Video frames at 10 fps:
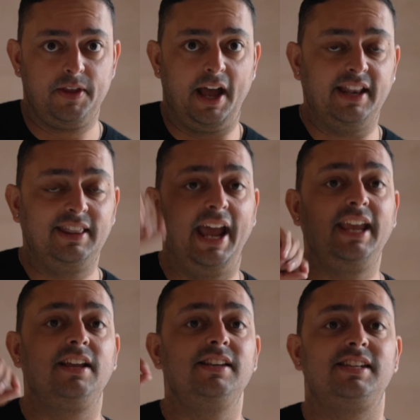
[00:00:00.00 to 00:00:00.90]
and they
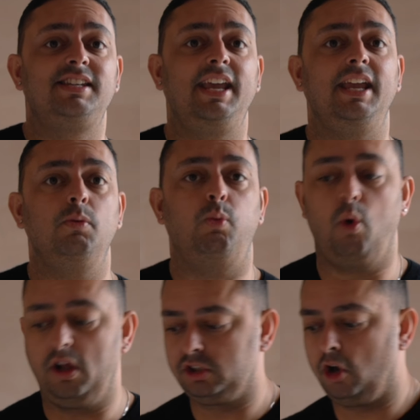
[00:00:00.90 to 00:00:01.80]
can see
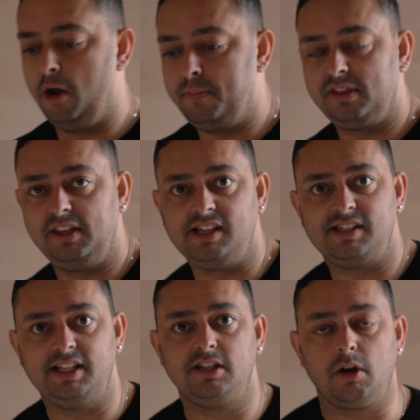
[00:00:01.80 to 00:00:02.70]
what type of things
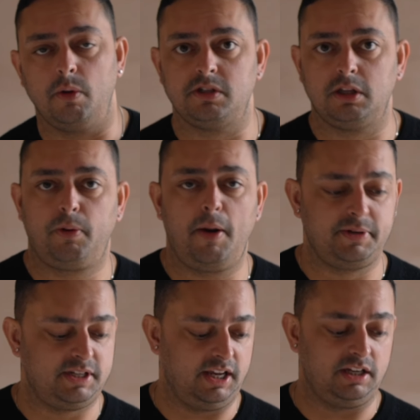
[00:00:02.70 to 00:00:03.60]
need to go into the
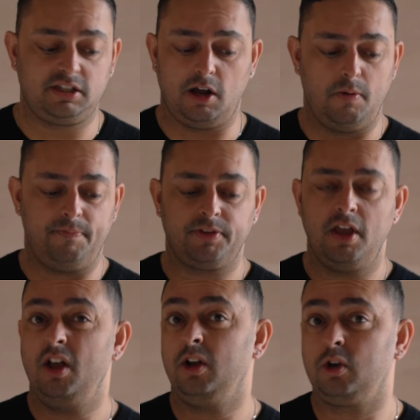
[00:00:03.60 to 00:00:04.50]
property. So,
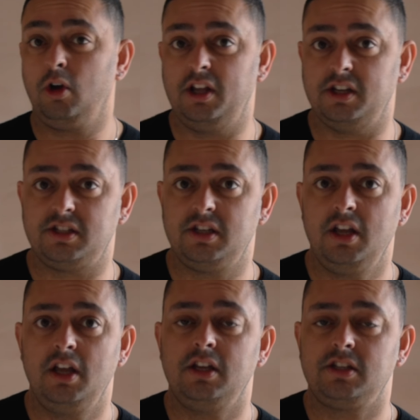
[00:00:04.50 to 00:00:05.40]
colours,
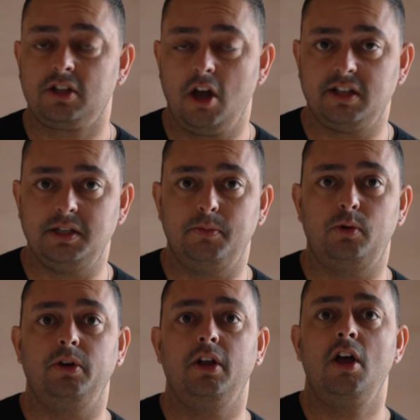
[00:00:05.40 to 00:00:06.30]
skirting
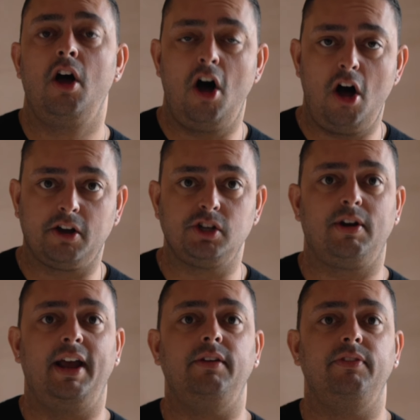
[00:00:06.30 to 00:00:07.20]
board,
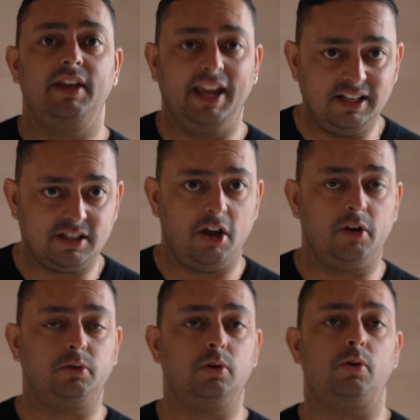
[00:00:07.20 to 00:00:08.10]
architrave,
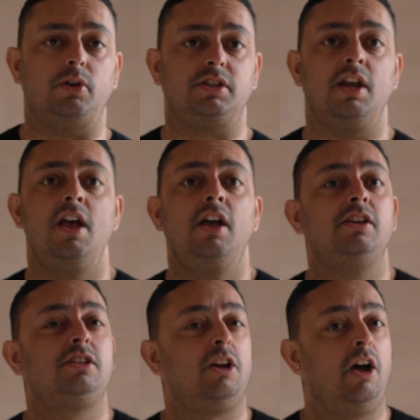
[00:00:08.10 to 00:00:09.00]
internal doors,
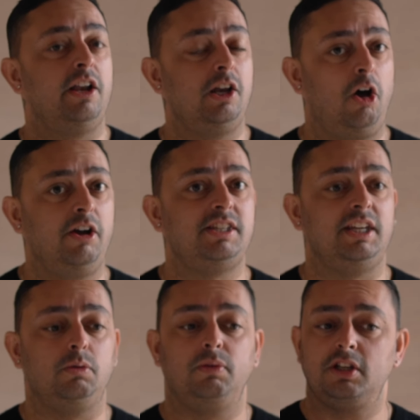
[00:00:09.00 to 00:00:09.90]
certain
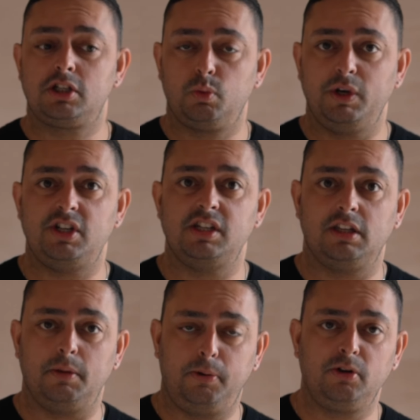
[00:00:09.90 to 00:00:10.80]
lighting with the switches
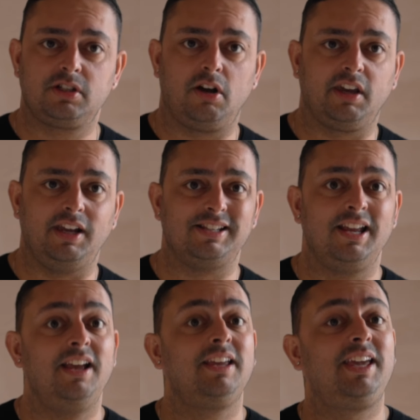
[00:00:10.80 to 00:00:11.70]
and the plug sockets,
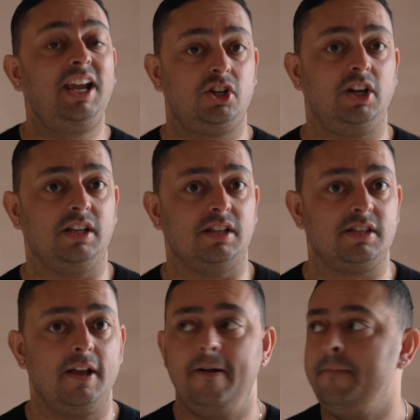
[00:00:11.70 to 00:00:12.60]
kitchens,